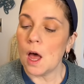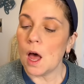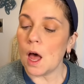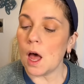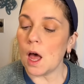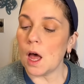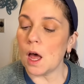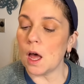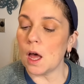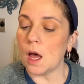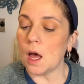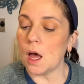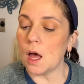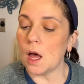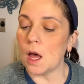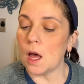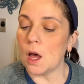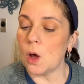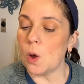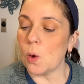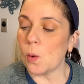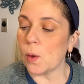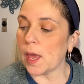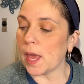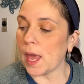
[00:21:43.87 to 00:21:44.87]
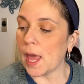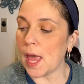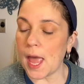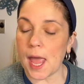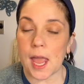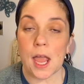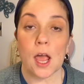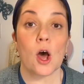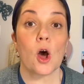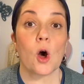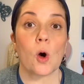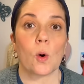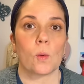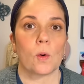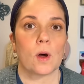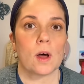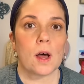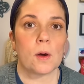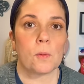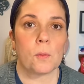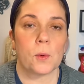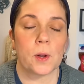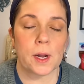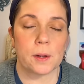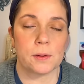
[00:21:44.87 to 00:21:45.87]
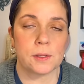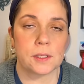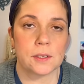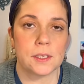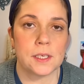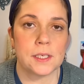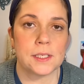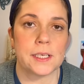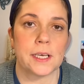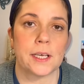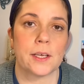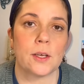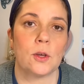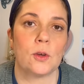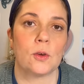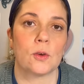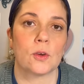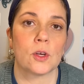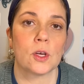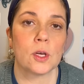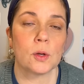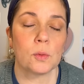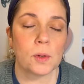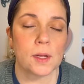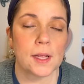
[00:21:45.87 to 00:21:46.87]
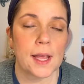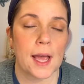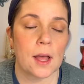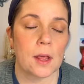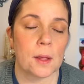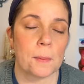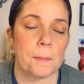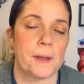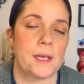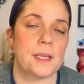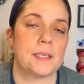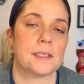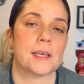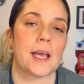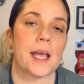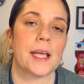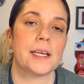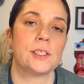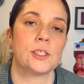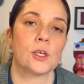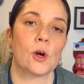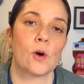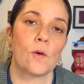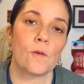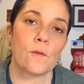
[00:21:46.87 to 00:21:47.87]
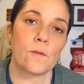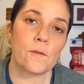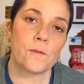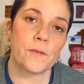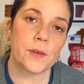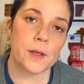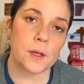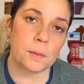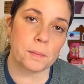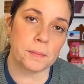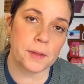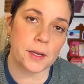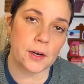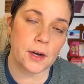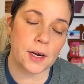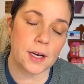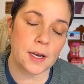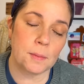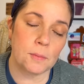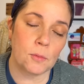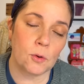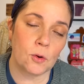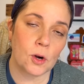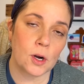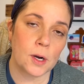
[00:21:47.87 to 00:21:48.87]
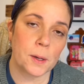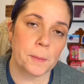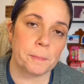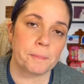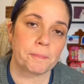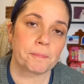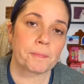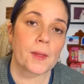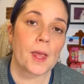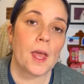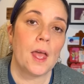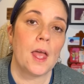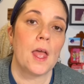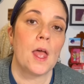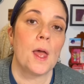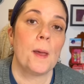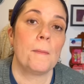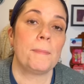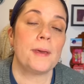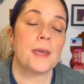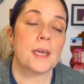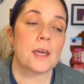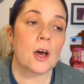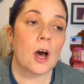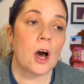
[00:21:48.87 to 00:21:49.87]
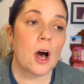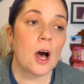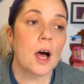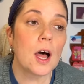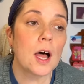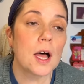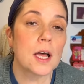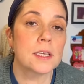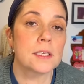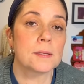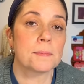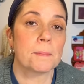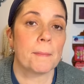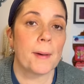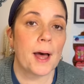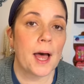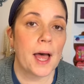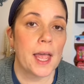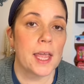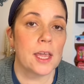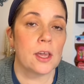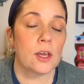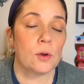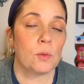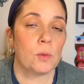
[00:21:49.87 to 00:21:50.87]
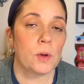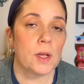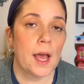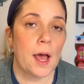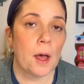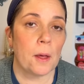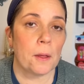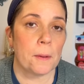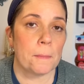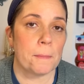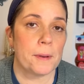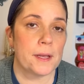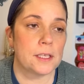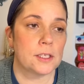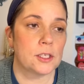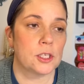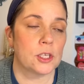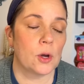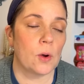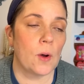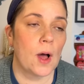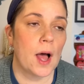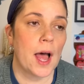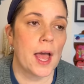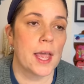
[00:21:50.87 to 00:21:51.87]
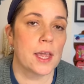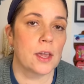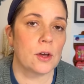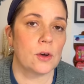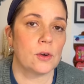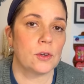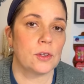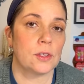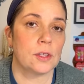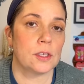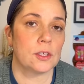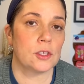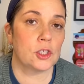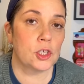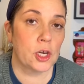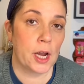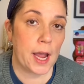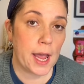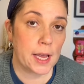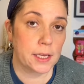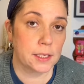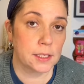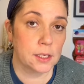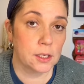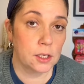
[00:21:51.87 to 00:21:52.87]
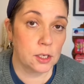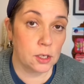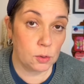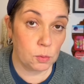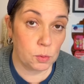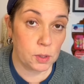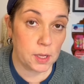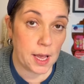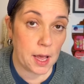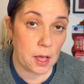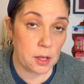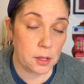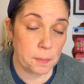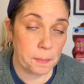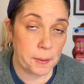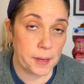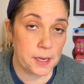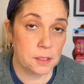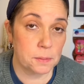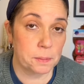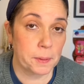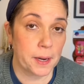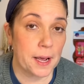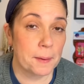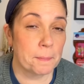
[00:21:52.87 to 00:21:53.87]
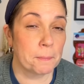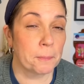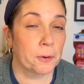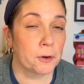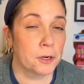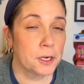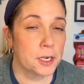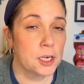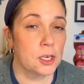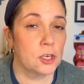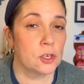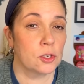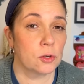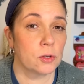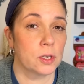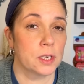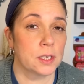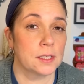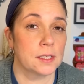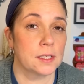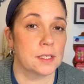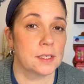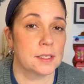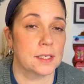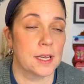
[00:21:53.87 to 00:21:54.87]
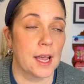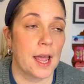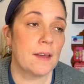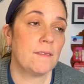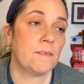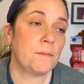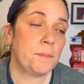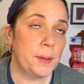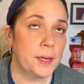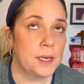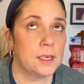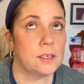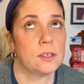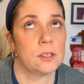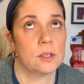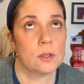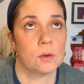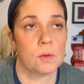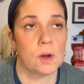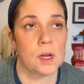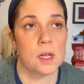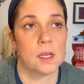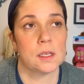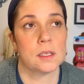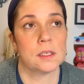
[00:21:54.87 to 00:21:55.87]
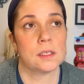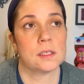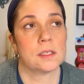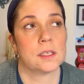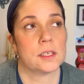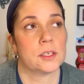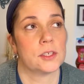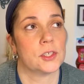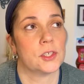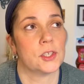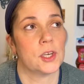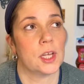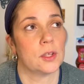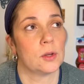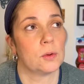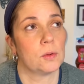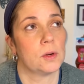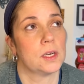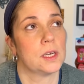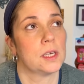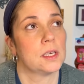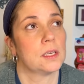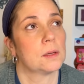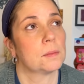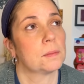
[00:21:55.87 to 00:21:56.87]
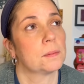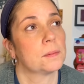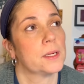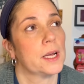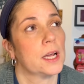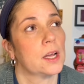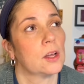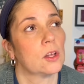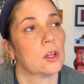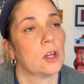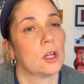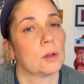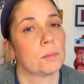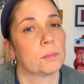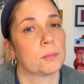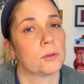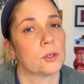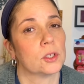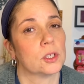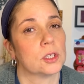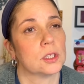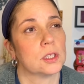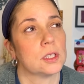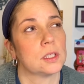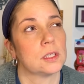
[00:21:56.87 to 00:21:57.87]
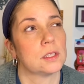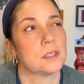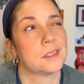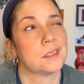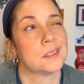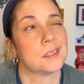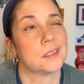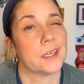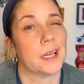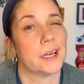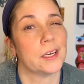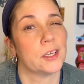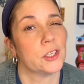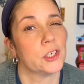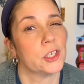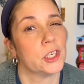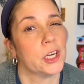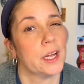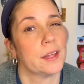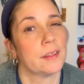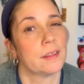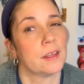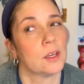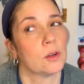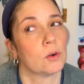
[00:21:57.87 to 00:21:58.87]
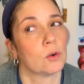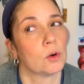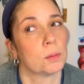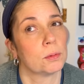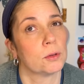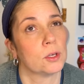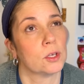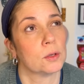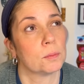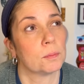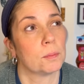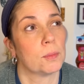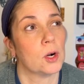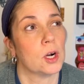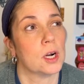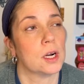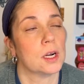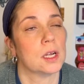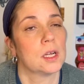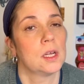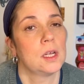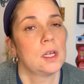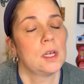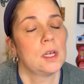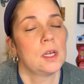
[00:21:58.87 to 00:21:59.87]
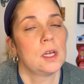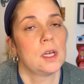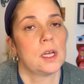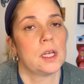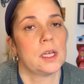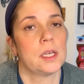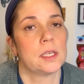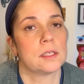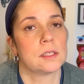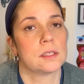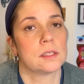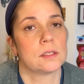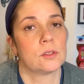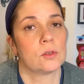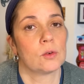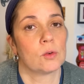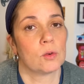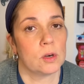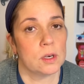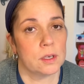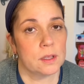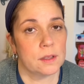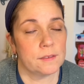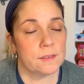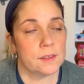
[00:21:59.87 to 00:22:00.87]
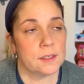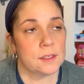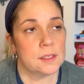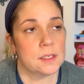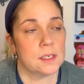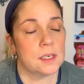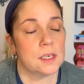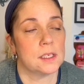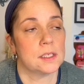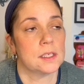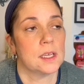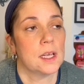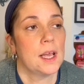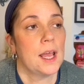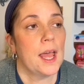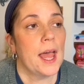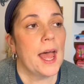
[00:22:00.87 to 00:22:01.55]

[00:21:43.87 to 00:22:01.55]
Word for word: Okay. Oh, what I was going to tell you, Goodwill outlet bins. I don't film there anymore because my Goodwill outlet bin. So I go to the Chaska Goodwill outlet bins, but I'm pretty sure it's the same. I've been to the one, there's another one in a town called Brooklyn Center, I think, or Brooklyn Park. It's north of the cities.